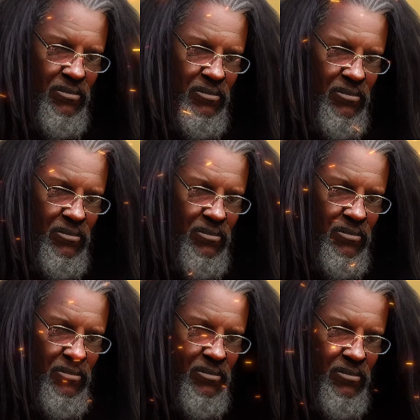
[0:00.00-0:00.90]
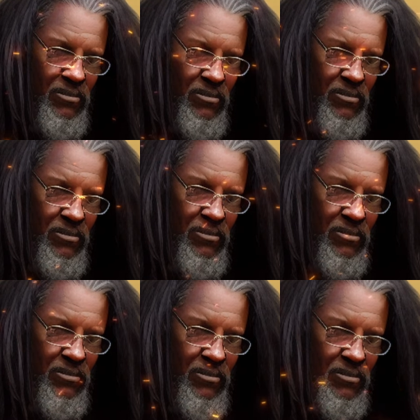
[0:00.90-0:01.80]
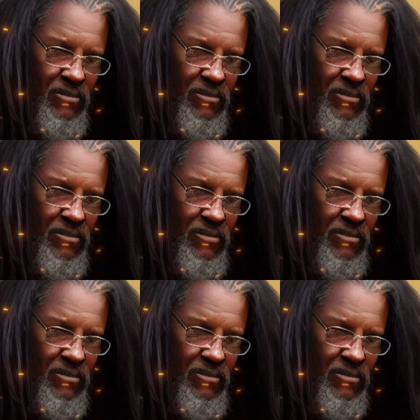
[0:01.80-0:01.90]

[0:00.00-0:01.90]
No one is speaking in this clip.